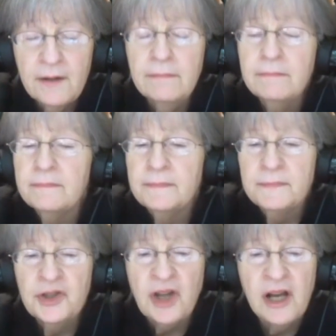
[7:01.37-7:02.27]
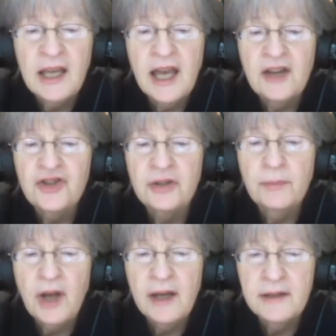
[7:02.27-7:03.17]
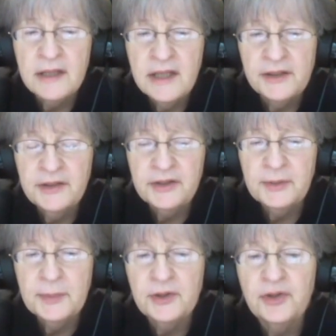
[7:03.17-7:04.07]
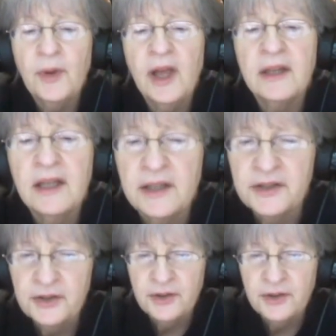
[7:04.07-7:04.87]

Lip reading: there, John Cashin brought desert spirituality, the